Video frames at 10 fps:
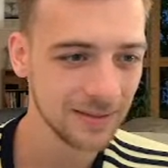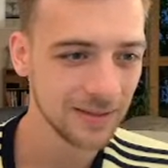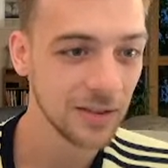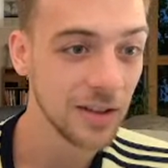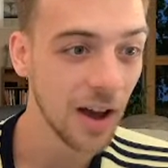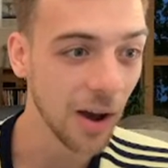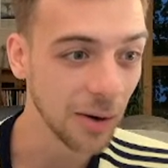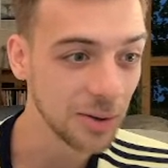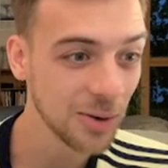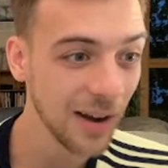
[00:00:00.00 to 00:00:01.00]

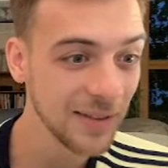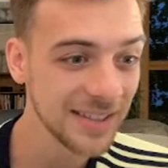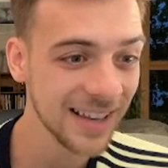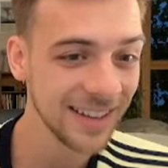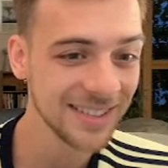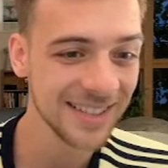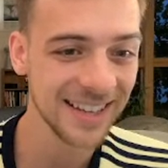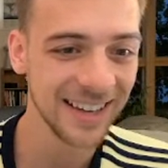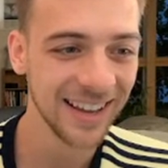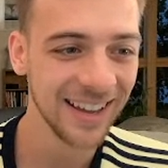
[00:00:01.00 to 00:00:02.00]
Travis
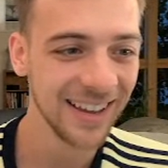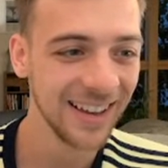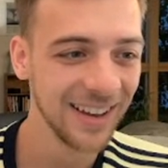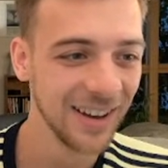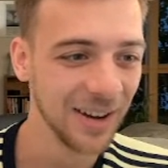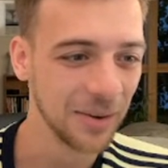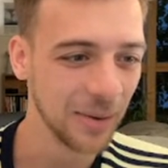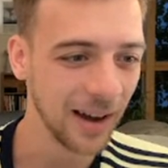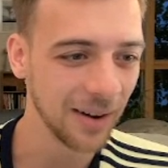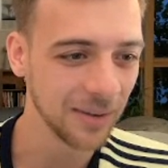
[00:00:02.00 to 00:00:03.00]
Kelce.
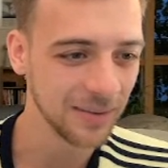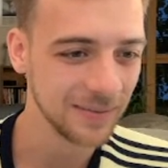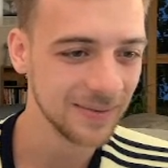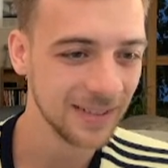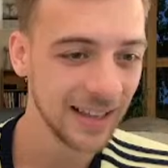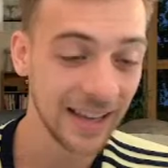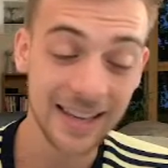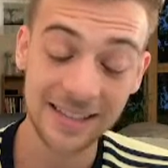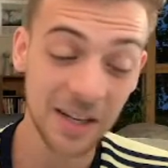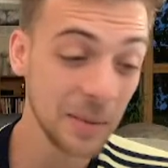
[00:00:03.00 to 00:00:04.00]
Wow, he
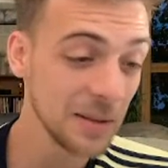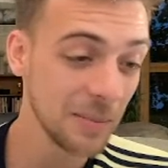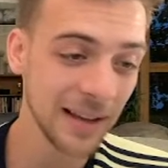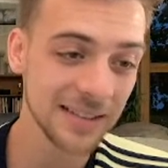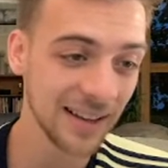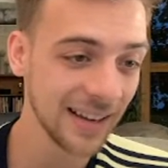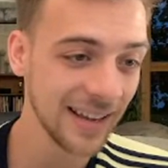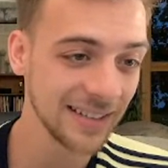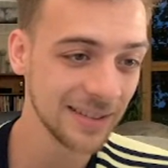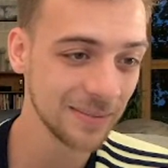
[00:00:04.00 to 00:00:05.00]
is going to be the best tight
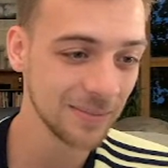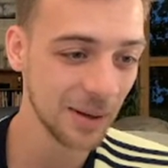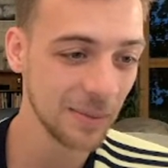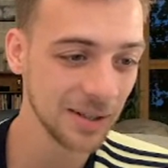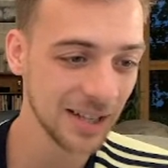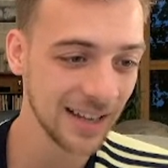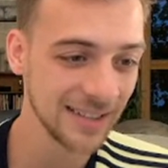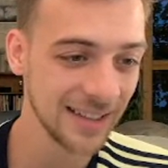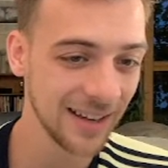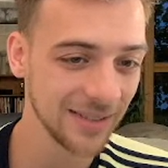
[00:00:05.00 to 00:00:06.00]
end, pretty much
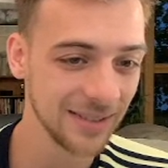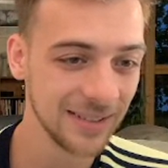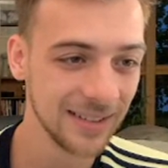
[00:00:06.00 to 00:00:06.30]
hands down.